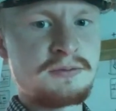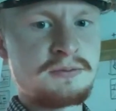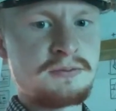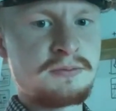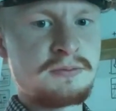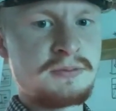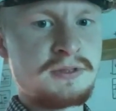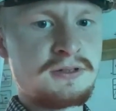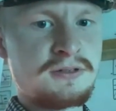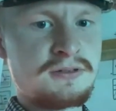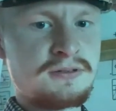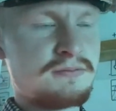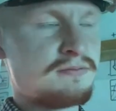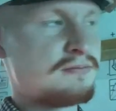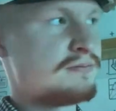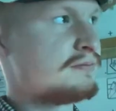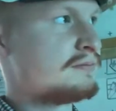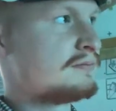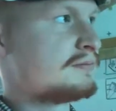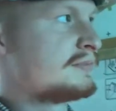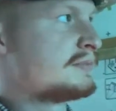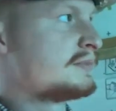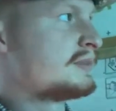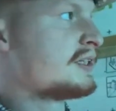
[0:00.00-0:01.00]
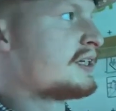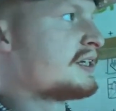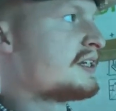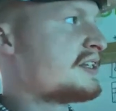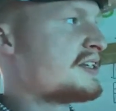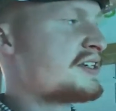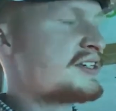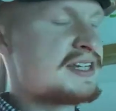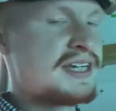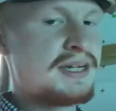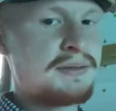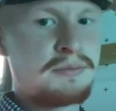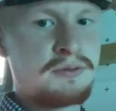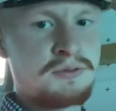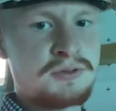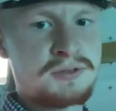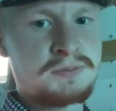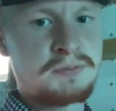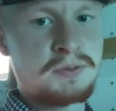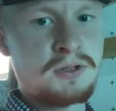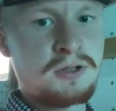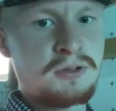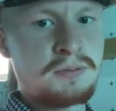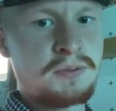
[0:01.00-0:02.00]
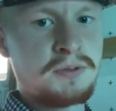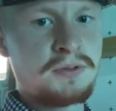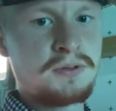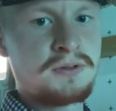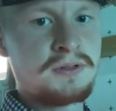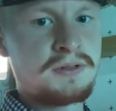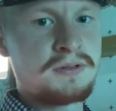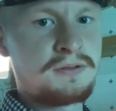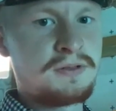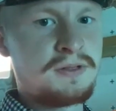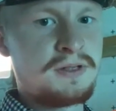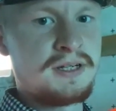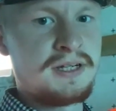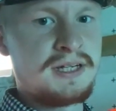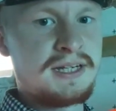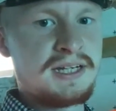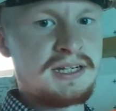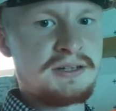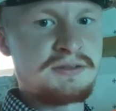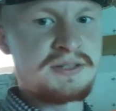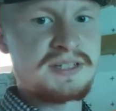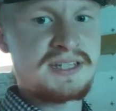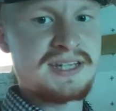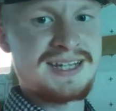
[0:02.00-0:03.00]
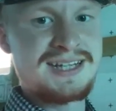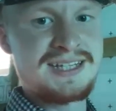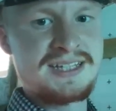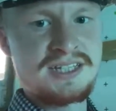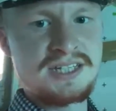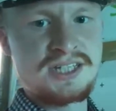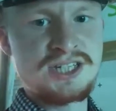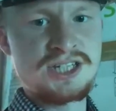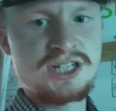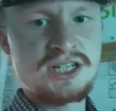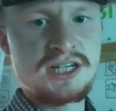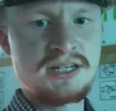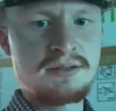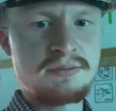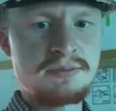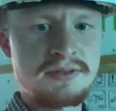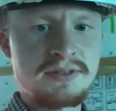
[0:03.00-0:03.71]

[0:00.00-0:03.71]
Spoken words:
we've got none of the staples pop or it retains its shape,